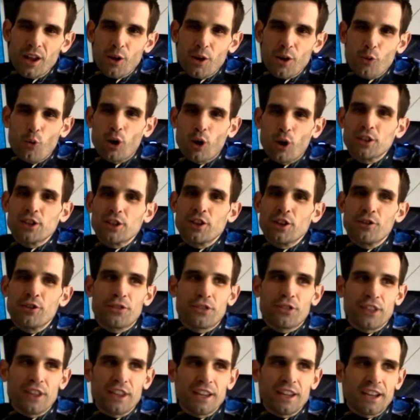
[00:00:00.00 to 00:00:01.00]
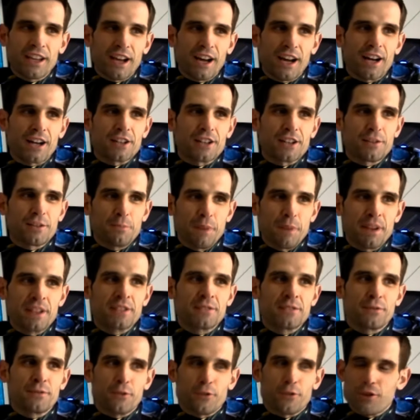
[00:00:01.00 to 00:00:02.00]
What do you think art
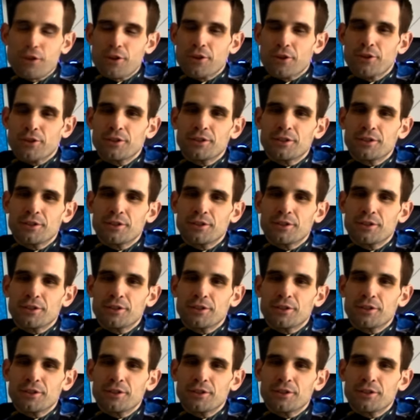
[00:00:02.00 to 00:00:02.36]
means for you?